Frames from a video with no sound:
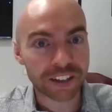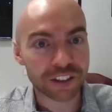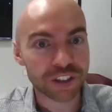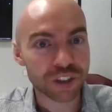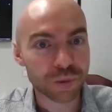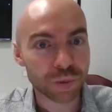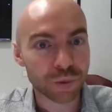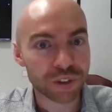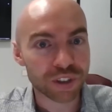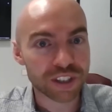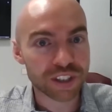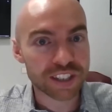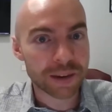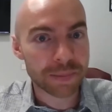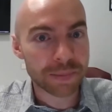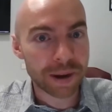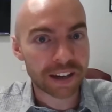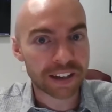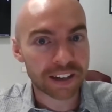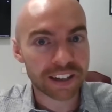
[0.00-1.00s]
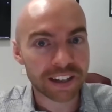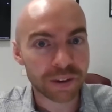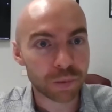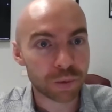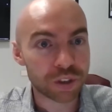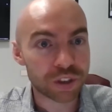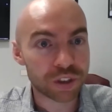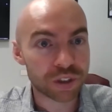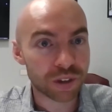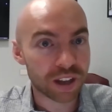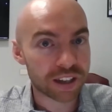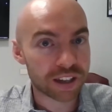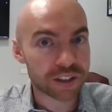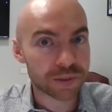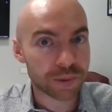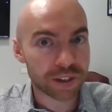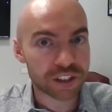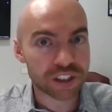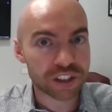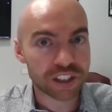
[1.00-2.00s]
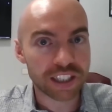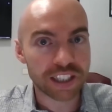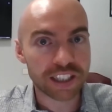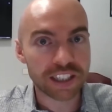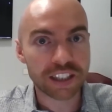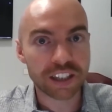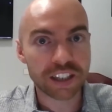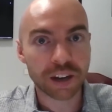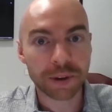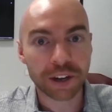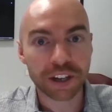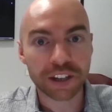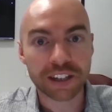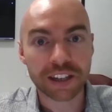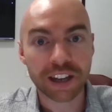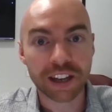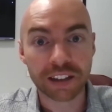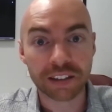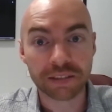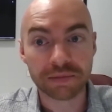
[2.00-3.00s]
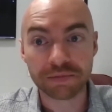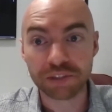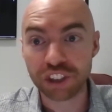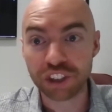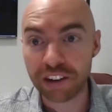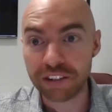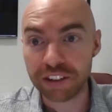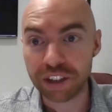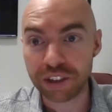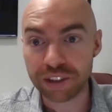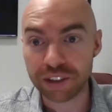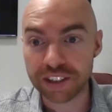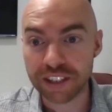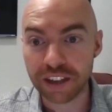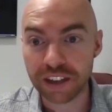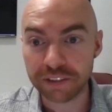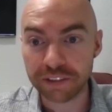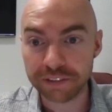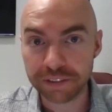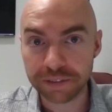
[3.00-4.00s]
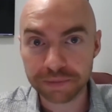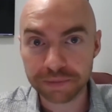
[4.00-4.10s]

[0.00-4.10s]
I just wondered, Thabang, would you like to actually come on and share it yourself?